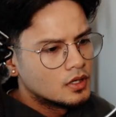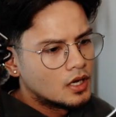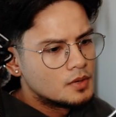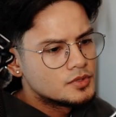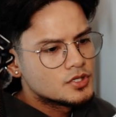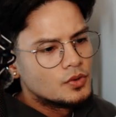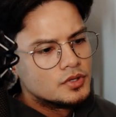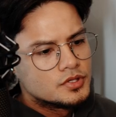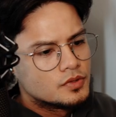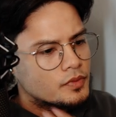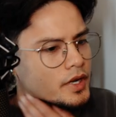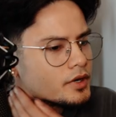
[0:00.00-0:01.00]
I'm just going
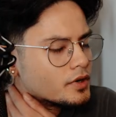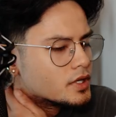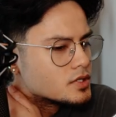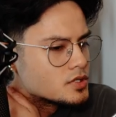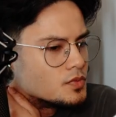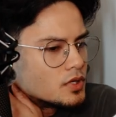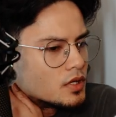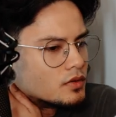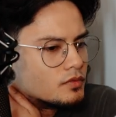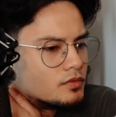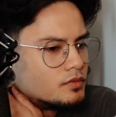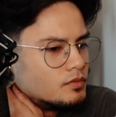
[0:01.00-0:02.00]
to render it so we
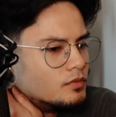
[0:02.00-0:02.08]
can